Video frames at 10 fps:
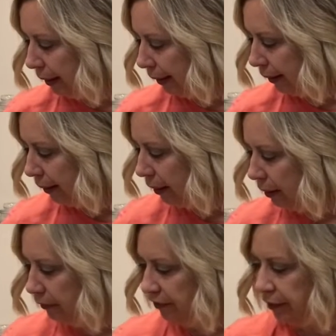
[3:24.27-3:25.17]

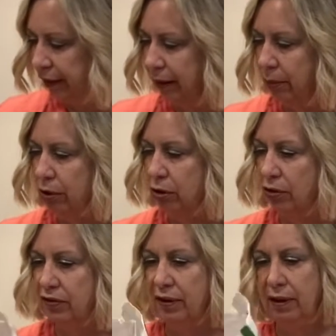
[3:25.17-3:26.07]
And today we're
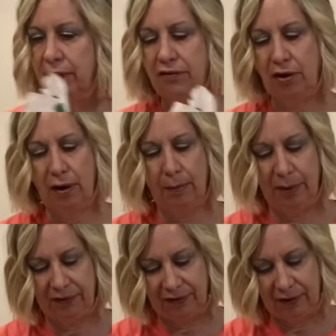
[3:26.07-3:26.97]
using
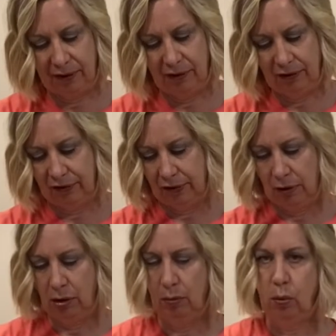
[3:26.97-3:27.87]
Thomas's
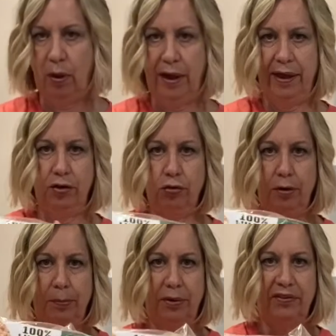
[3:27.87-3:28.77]

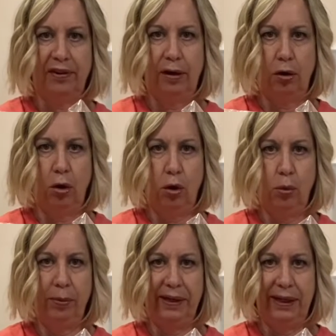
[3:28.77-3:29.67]
100% whole
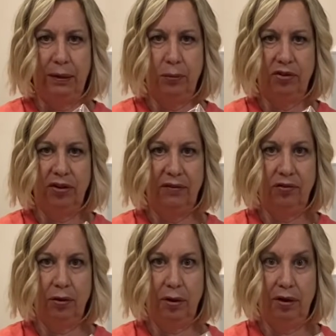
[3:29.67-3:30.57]
wheat, which gives
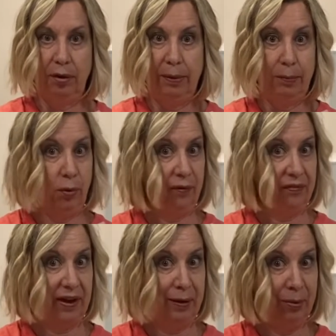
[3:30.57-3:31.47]
you a little bit more
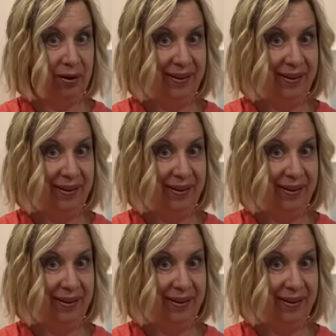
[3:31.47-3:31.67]
fiber,